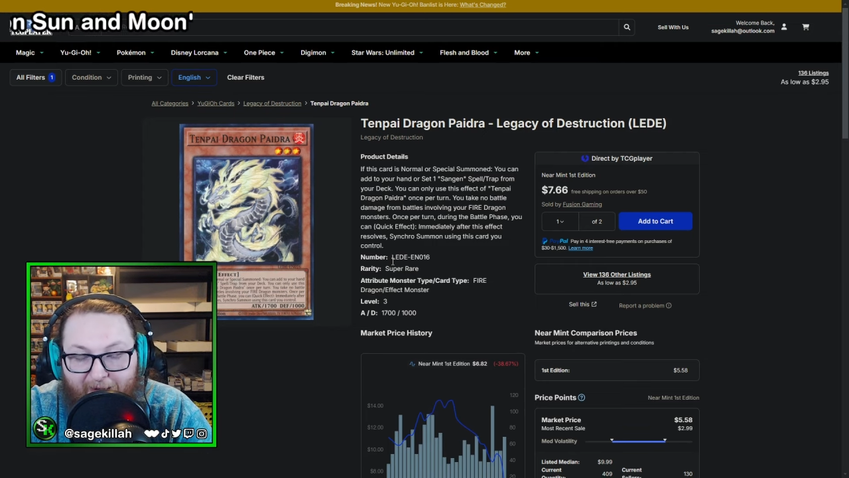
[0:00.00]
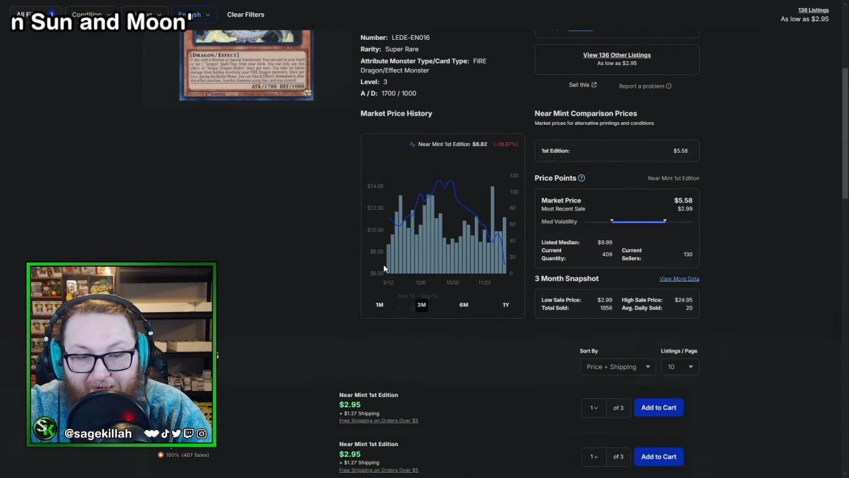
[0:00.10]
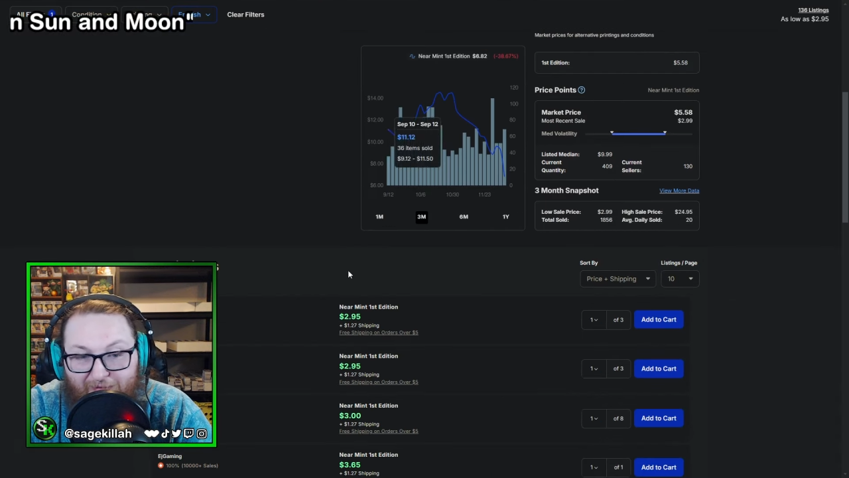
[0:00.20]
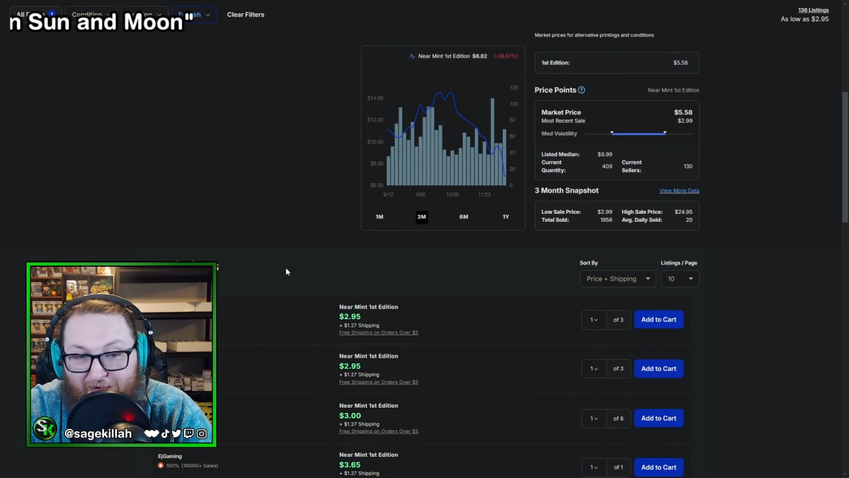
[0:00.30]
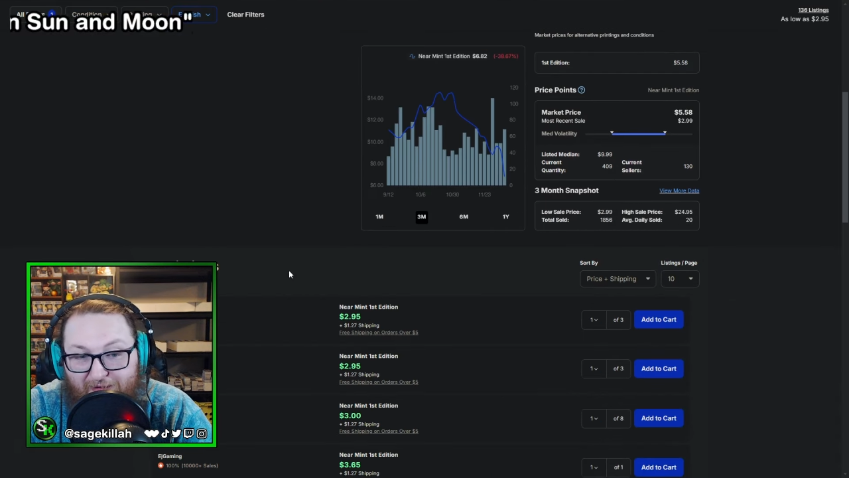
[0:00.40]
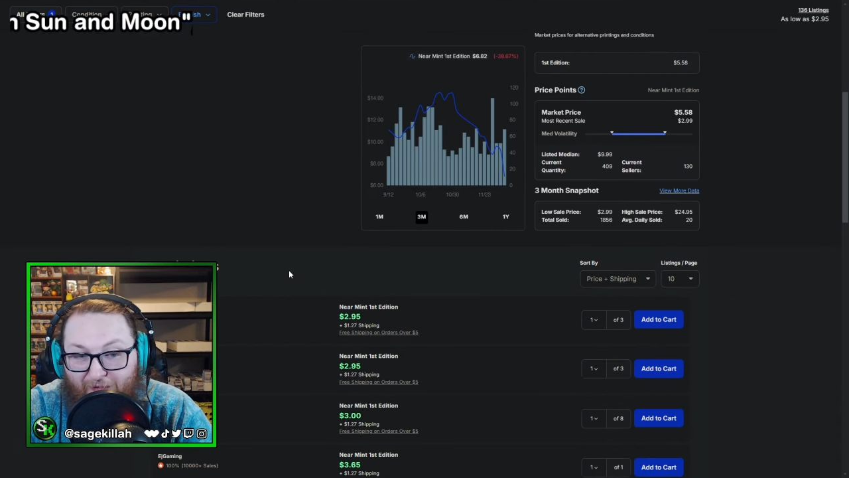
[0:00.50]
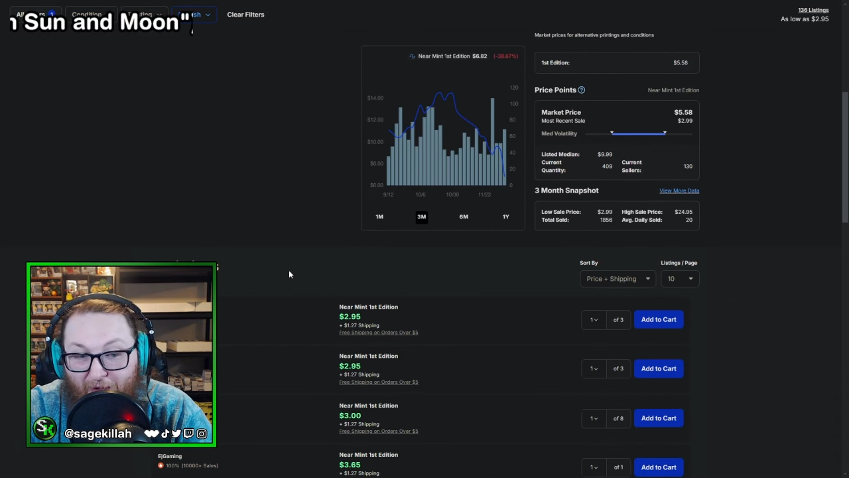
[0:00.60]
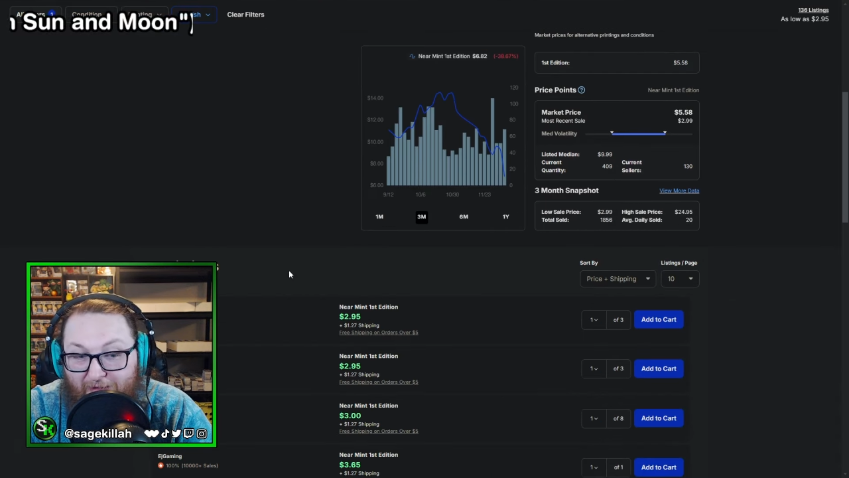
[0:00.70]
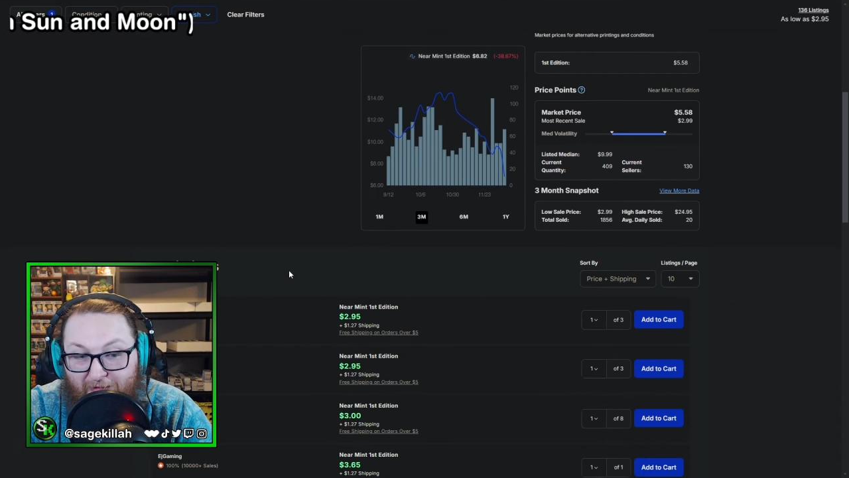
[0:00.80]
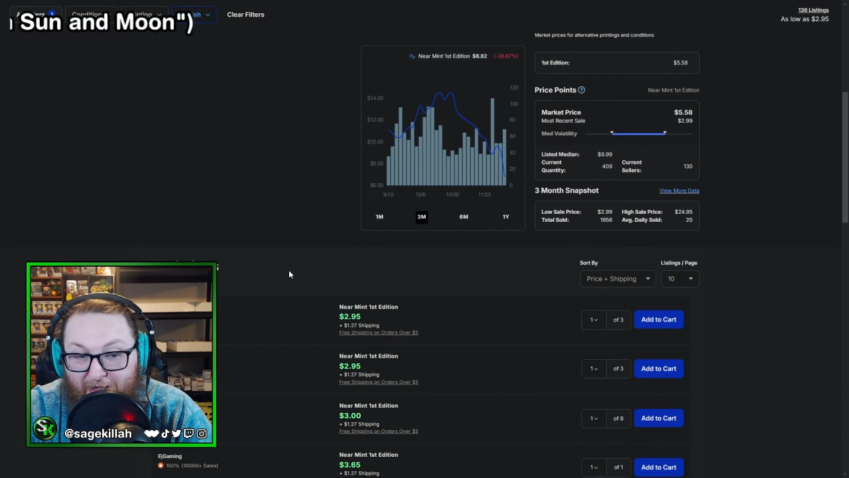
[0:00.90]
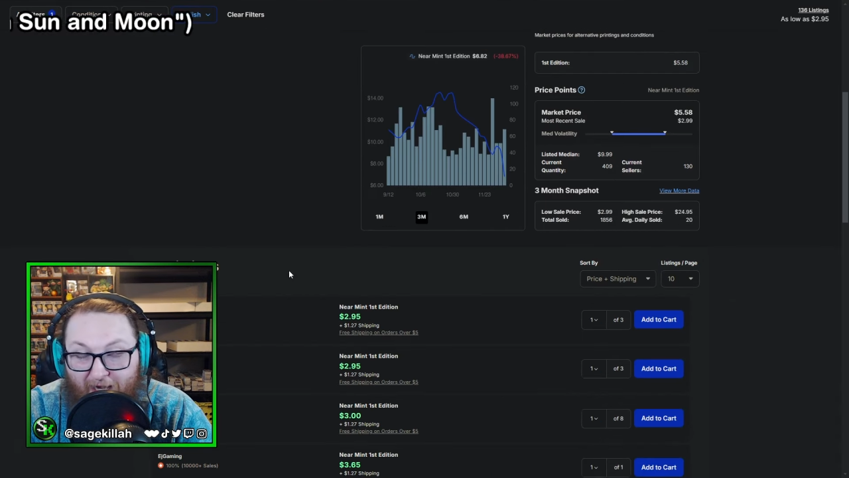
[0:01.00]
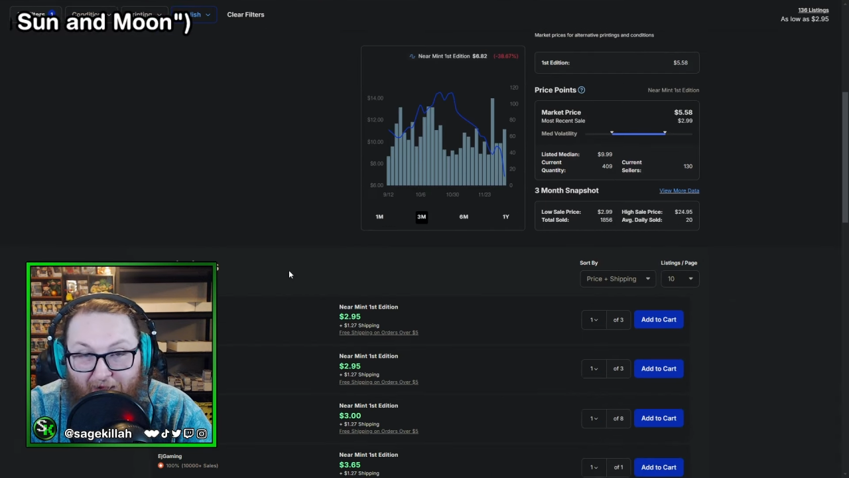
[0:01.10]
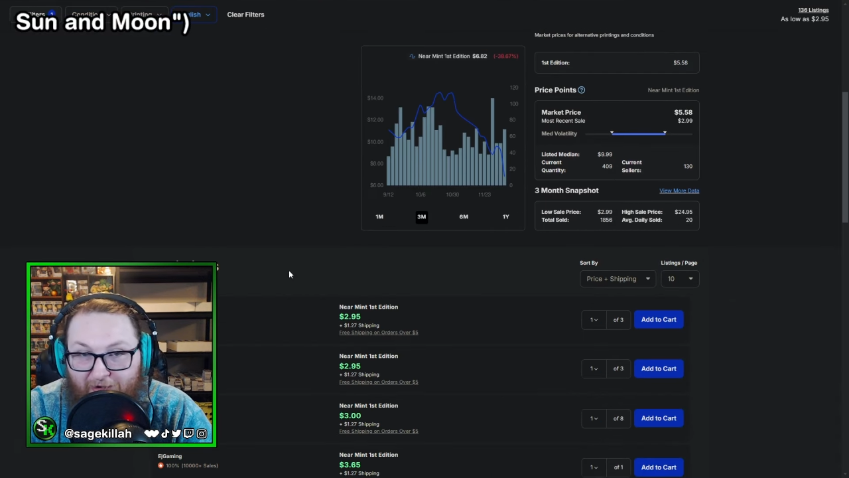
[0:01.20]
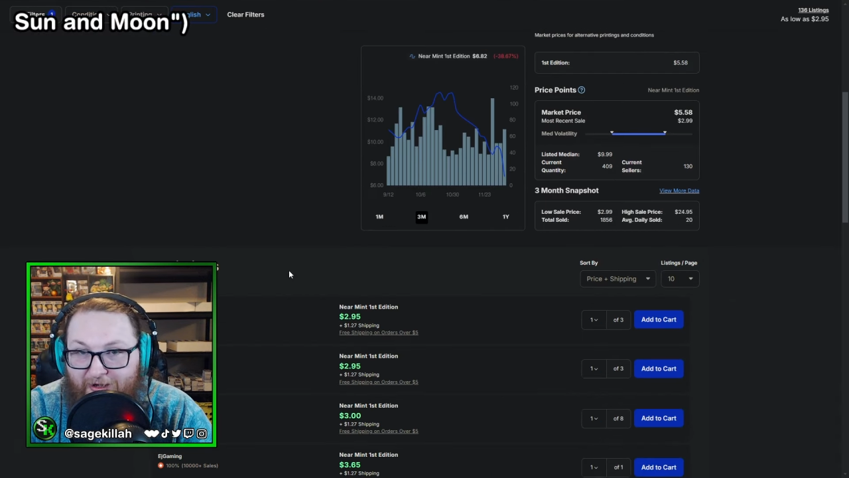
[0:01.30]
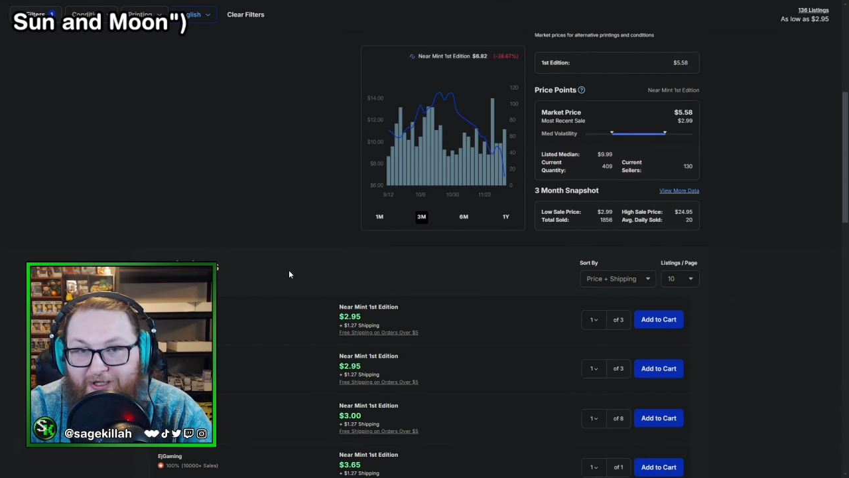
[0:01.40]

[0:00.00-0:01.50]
if this falls to $1,